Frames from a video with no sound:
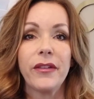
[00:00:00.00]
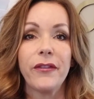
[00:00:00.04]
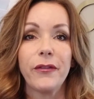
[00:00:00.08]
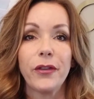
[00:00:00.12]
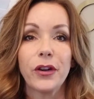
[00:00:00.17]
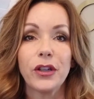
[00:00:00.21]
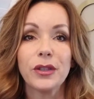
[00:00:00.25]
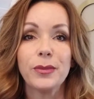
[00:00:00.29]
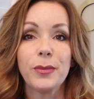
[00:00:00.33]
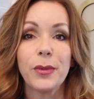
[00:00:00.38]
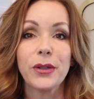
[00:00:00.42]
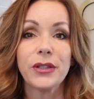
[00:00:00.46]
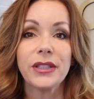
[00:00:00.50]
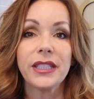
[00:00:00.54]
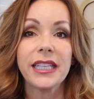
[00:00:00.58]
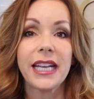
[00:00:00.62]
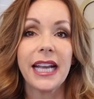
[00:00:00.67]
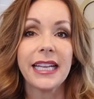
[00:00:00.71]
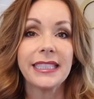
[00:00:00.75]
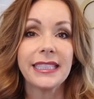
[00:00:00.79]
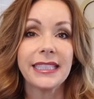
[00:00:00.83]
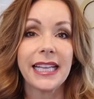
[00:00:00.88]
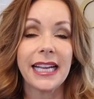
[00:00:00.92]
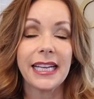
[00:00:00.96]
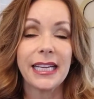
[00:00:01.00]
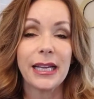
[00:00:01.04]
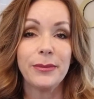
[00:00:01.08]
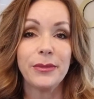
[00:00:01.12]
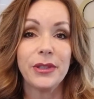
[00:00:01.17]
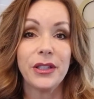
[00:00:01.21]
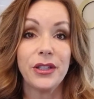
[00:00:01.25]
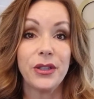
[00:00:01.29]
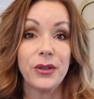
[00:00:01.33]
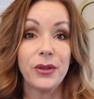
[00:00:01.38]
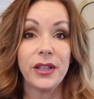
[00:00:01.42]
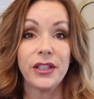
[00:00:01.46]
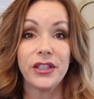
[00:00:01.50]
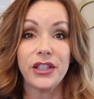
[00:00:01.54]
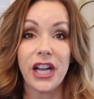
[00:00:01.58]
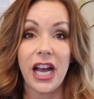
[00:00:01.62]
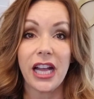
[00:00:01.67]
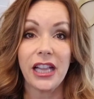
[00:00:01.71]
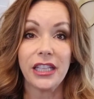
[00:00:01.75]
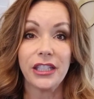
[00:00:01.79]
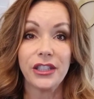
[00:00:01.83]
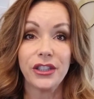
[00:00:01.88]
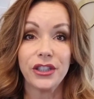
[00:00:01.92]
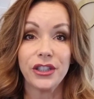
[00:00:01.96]
first person I signed up to do the
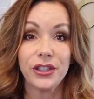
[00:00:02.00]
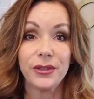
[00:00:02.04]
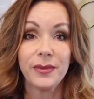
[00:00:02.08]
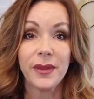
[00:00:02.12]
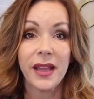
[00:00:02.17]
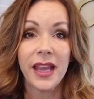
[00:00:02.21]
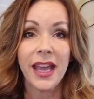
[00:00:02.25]
challenge.